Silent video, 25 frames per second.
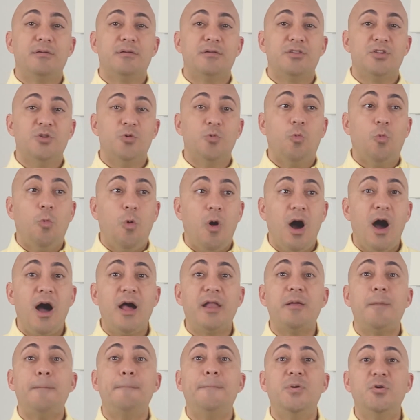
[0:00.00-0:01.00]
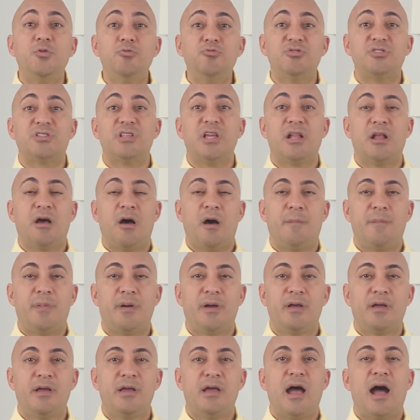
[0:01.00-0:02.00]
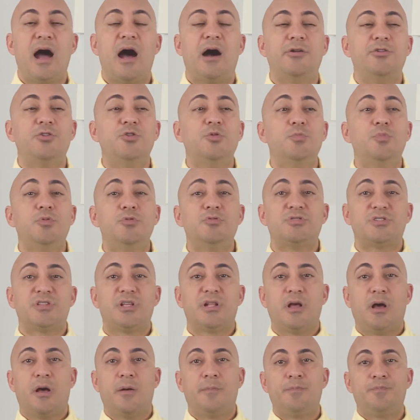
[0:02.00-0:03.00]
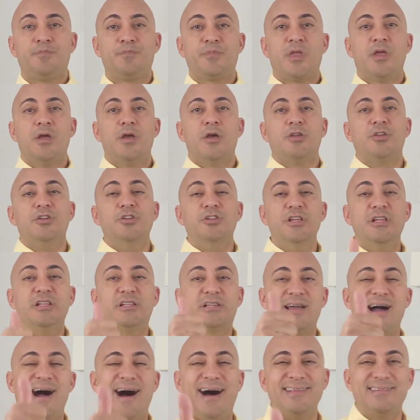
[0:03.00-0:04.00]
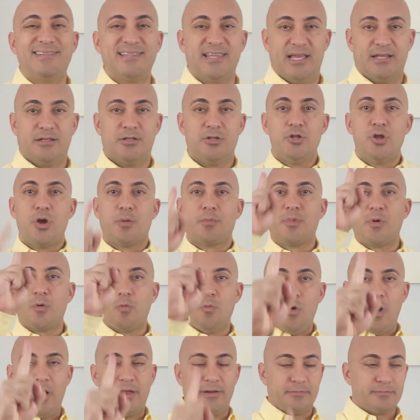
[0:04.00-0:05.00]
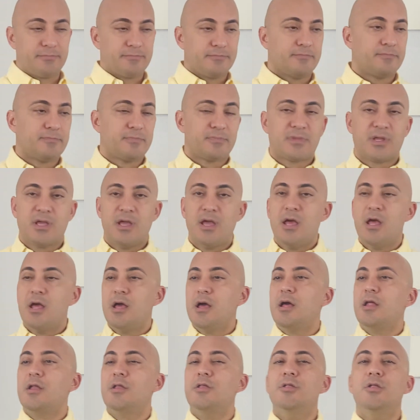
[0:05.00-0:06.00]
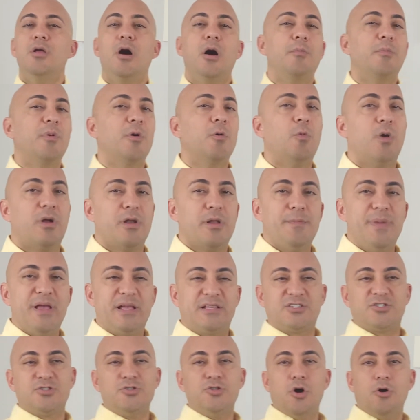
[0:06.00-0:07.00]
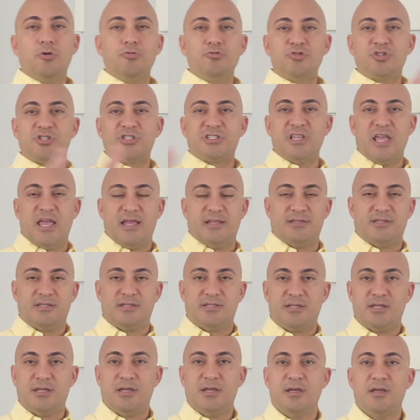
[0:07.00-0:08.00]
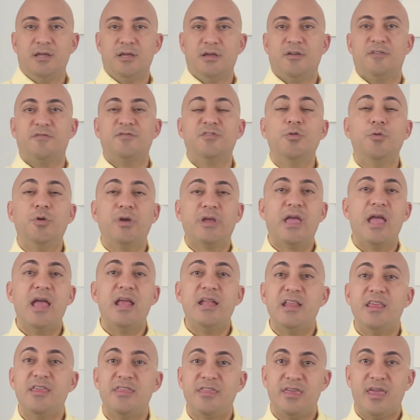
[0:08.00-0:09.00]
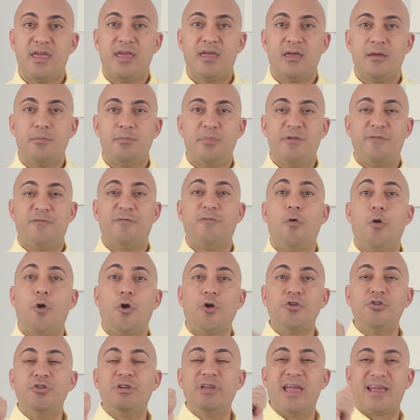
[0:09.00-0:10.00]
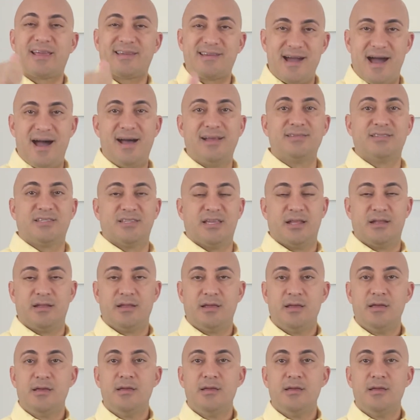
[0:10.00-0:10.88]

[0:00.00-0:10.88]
You want to boost it up. How do you boost it up? You need content, number one. Number one, it makes no sense of doing anything before you get content.